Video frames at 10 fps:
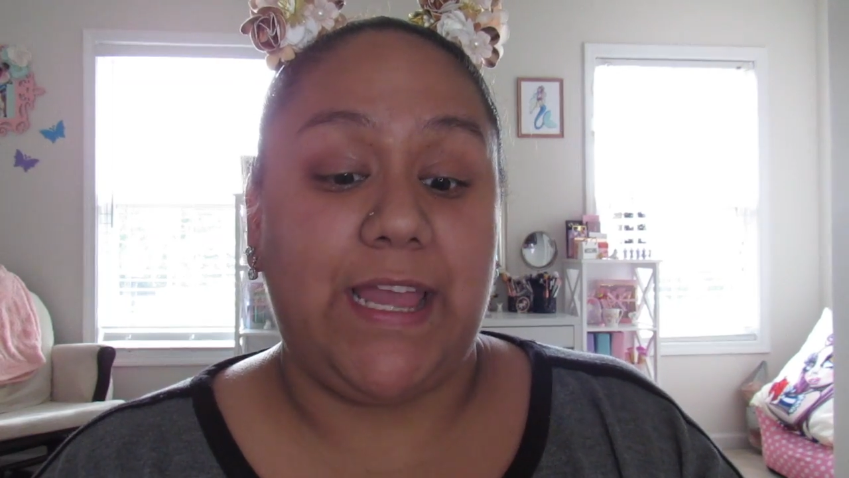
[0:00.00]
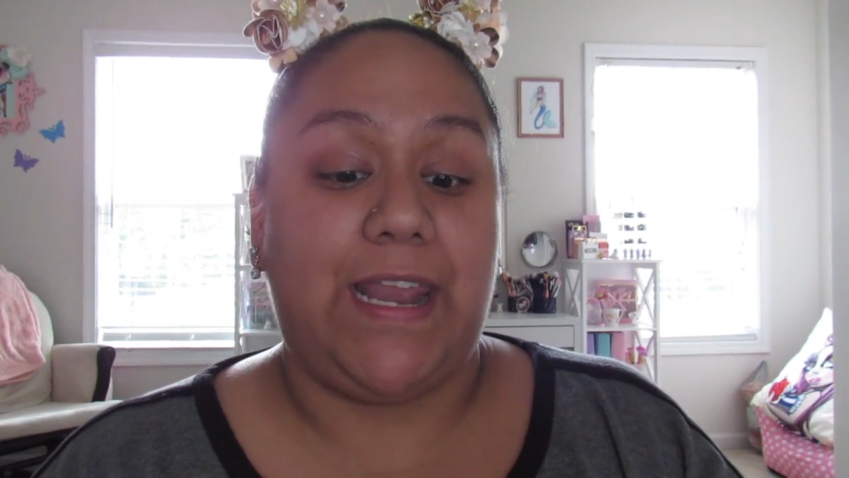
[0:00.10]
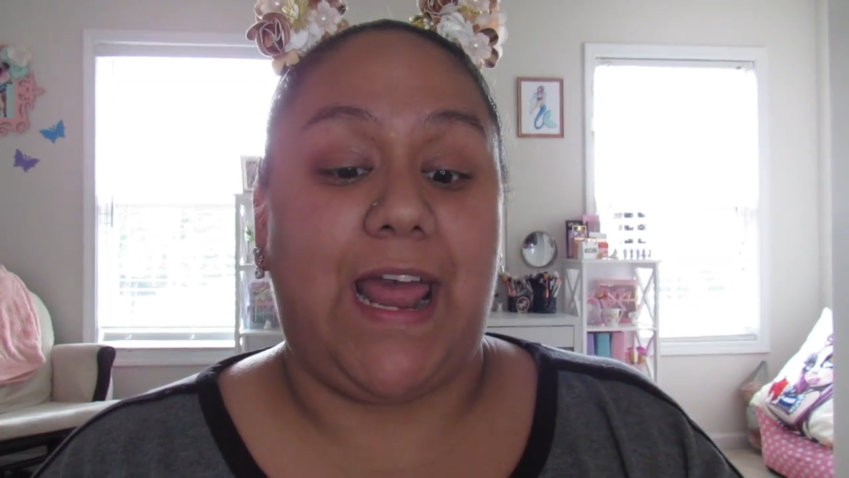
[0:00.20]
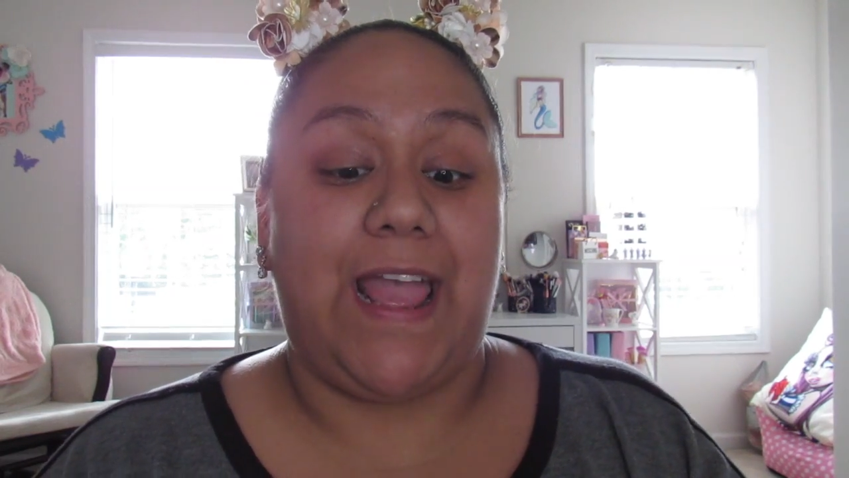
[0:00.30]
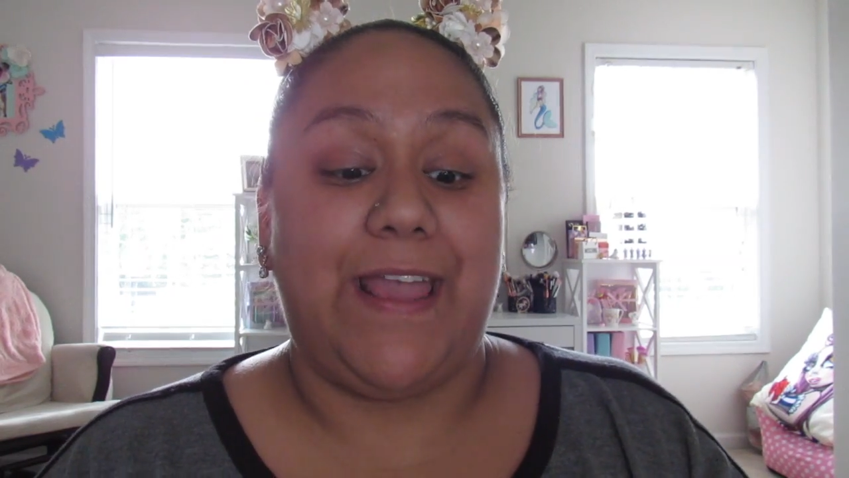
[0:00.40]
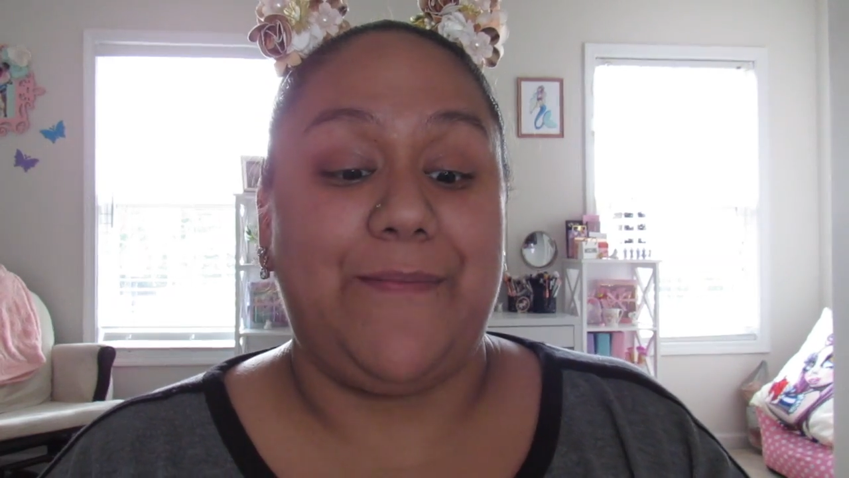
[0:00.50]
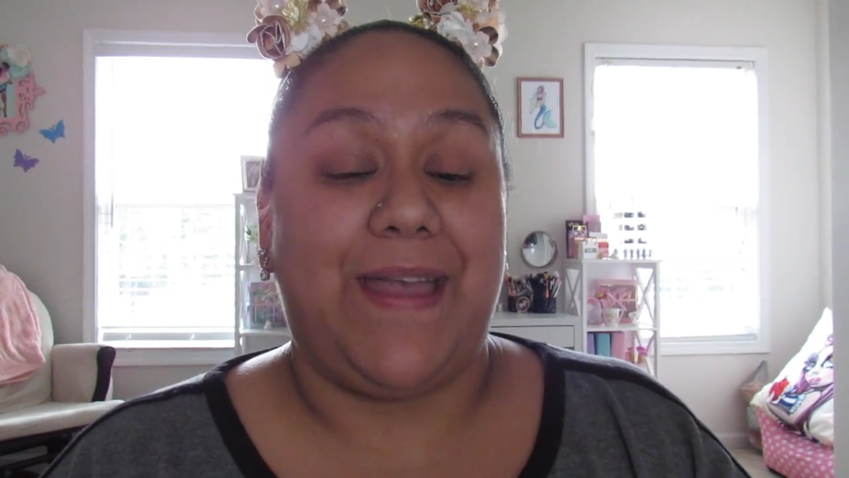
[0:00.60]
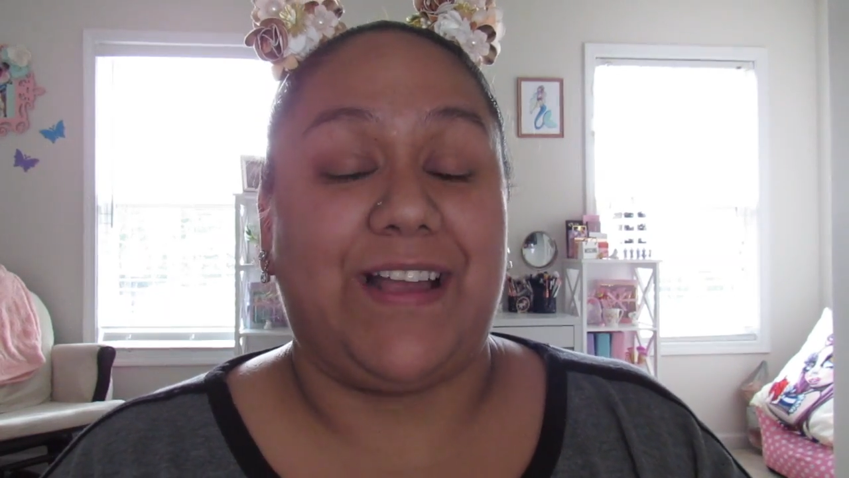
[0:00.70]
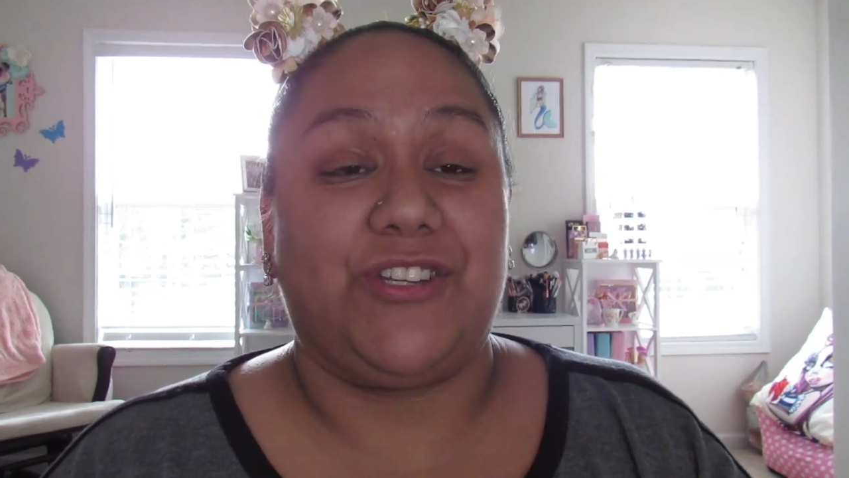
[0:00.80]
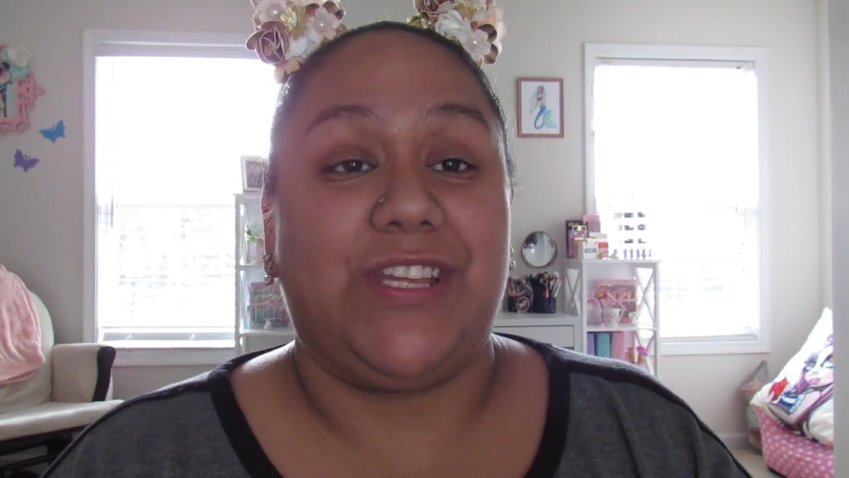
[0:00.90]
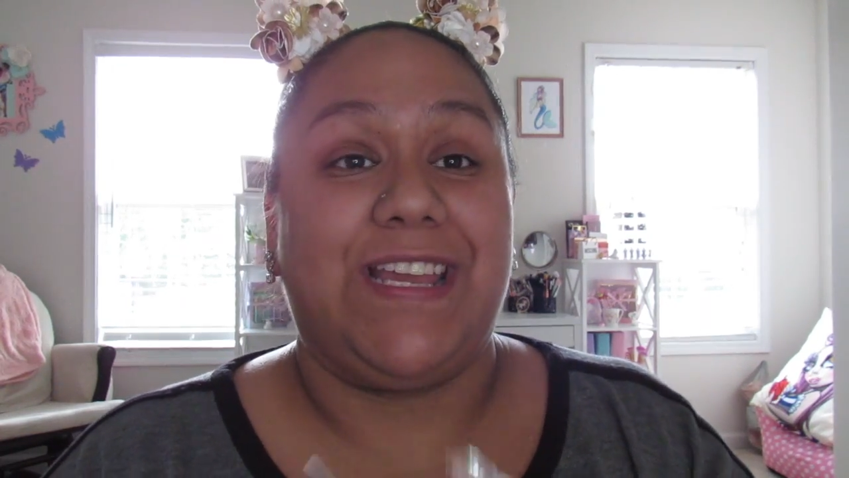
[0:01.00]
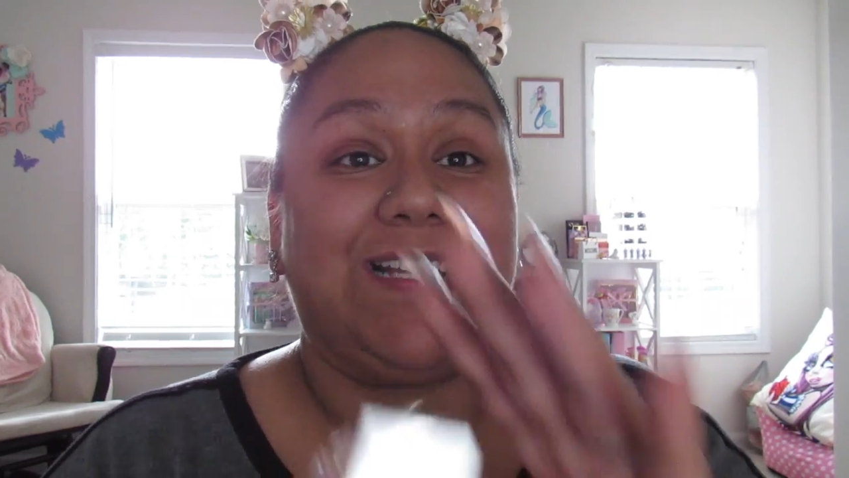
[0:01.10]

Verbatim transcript: And I am actually